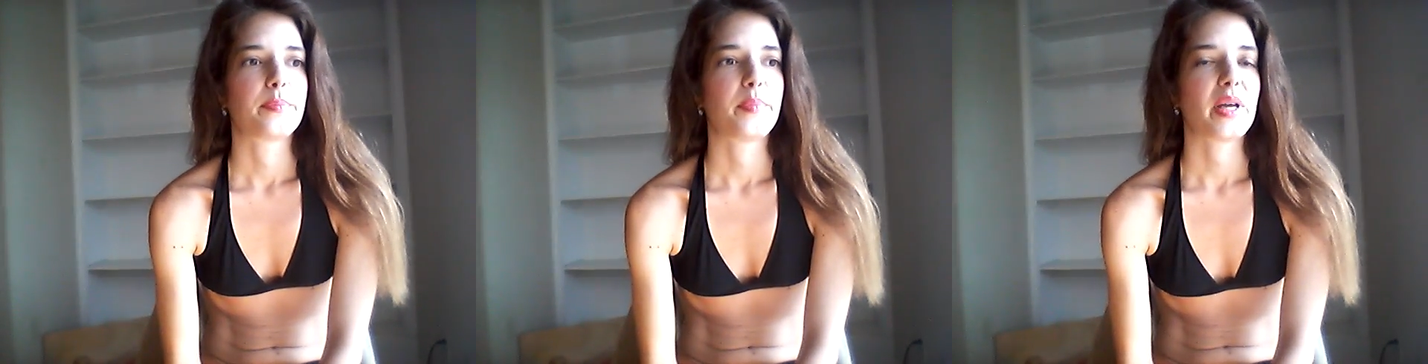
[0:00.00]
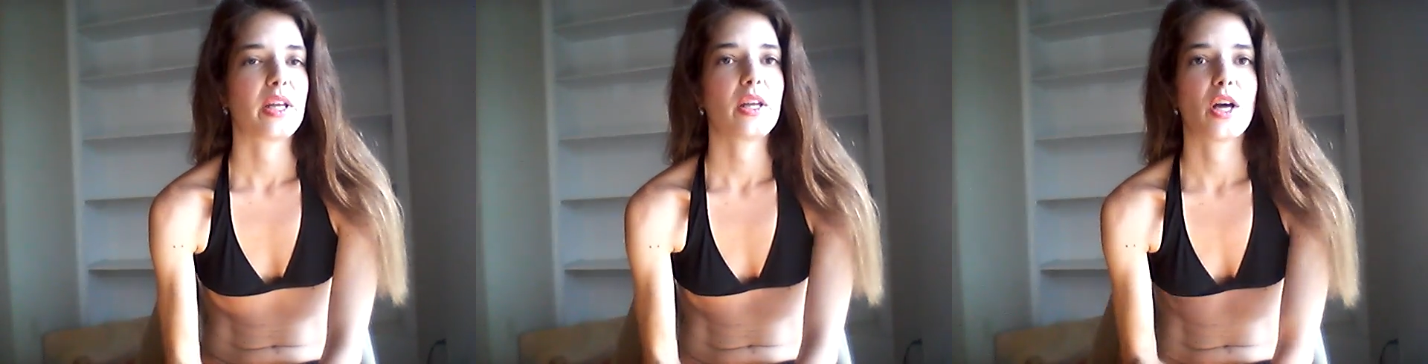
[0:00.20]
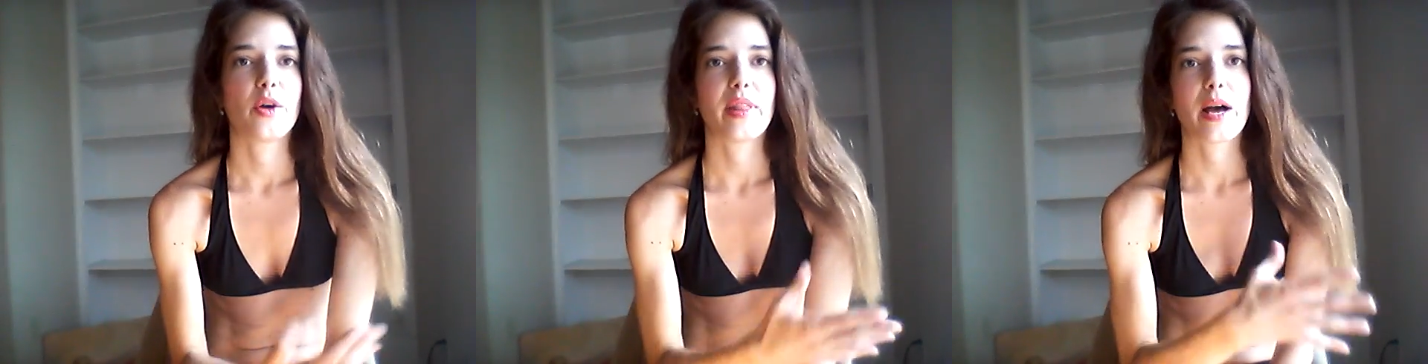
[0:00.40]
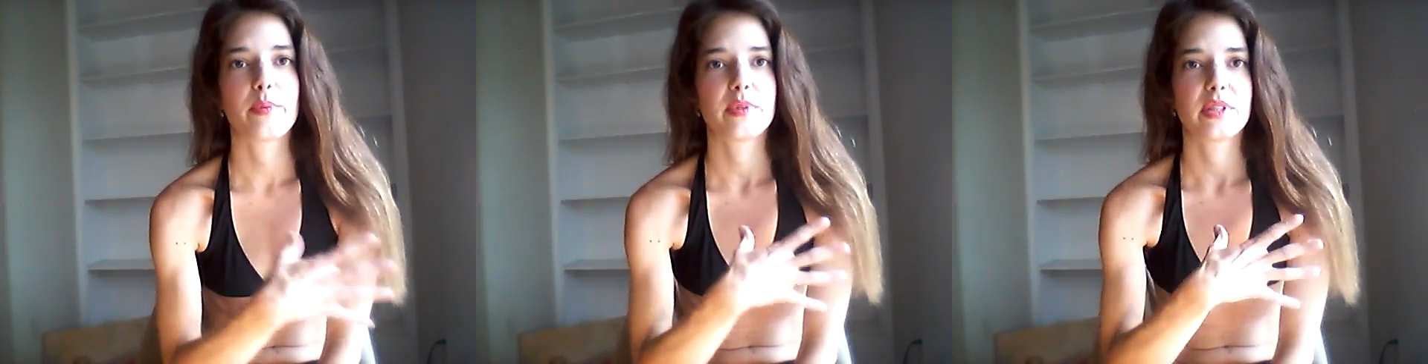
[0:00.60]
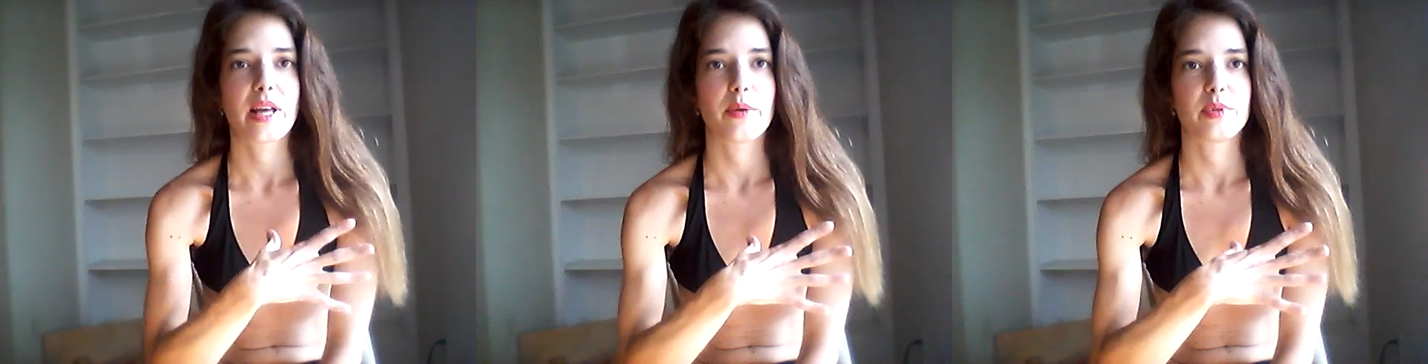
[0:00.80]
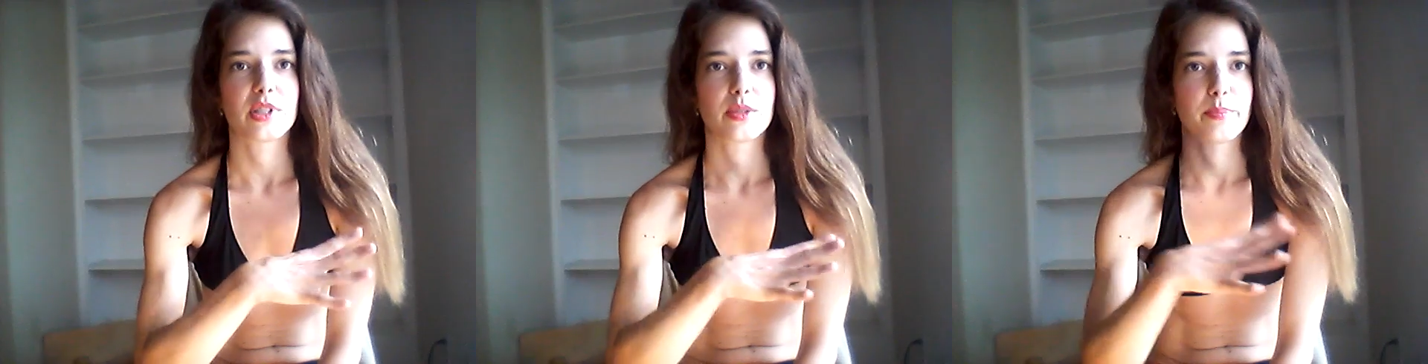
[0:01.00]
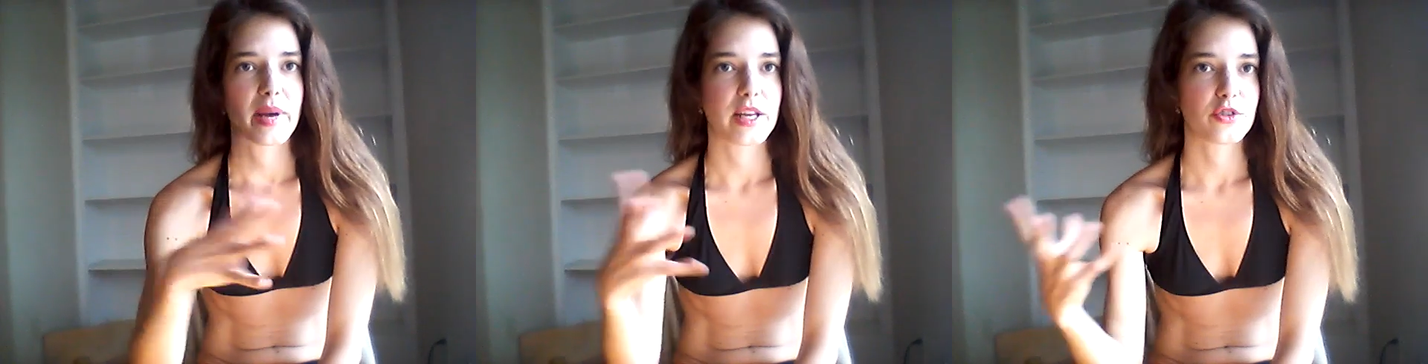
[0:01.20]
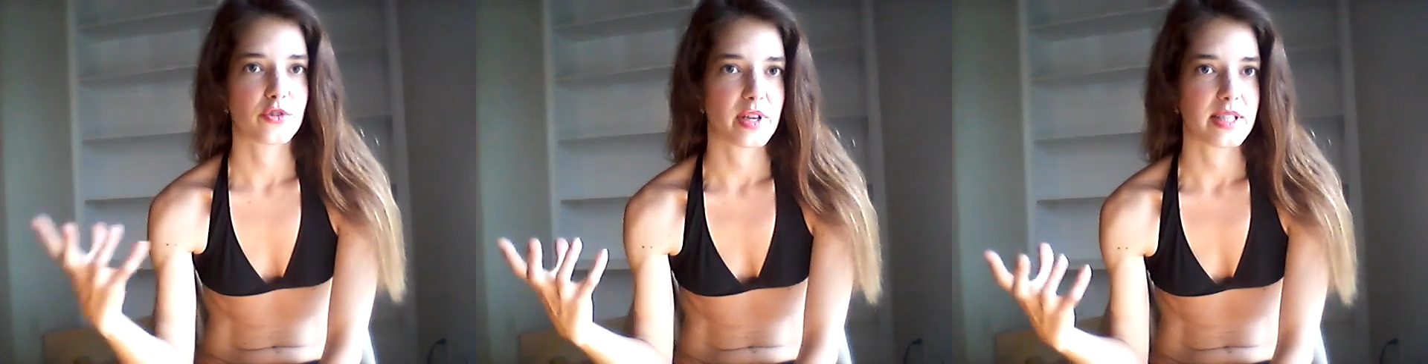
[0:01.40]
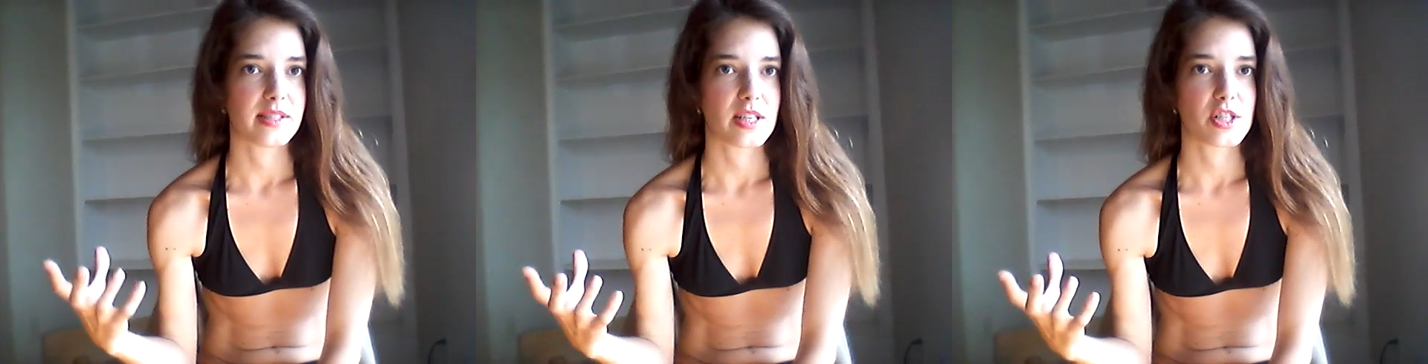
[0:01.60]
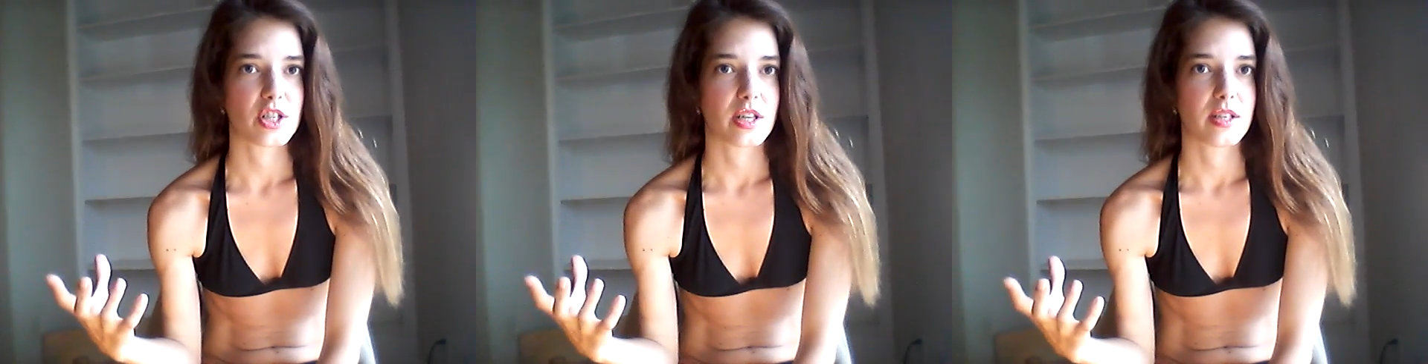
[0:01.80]
But you know that was my
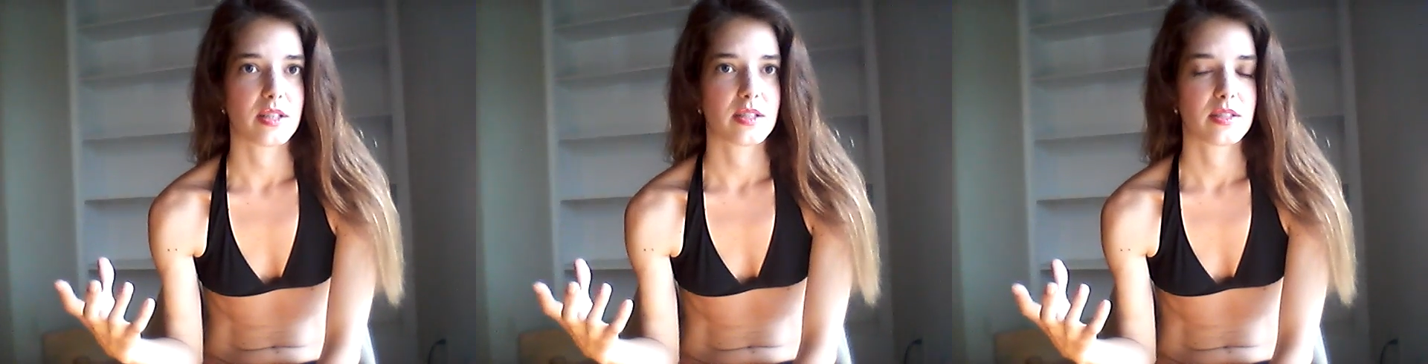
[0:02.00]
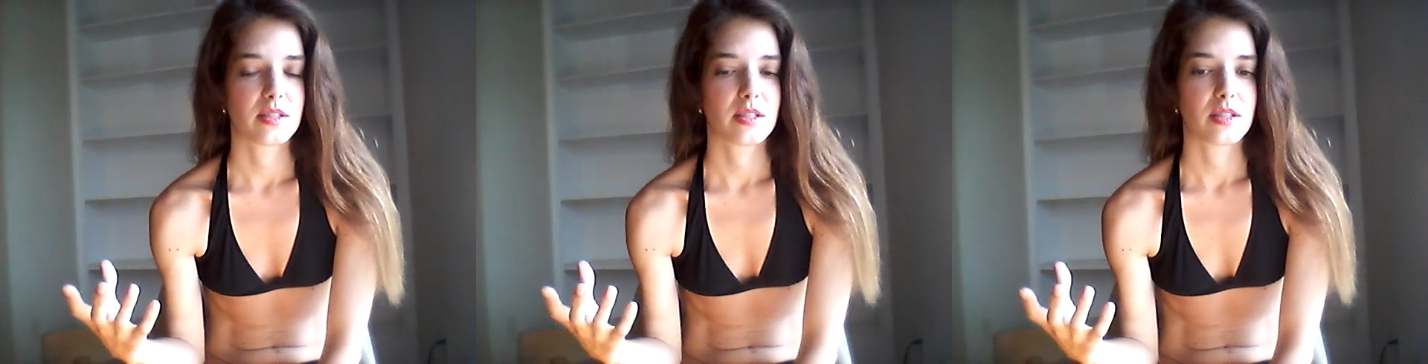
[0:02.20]
transition.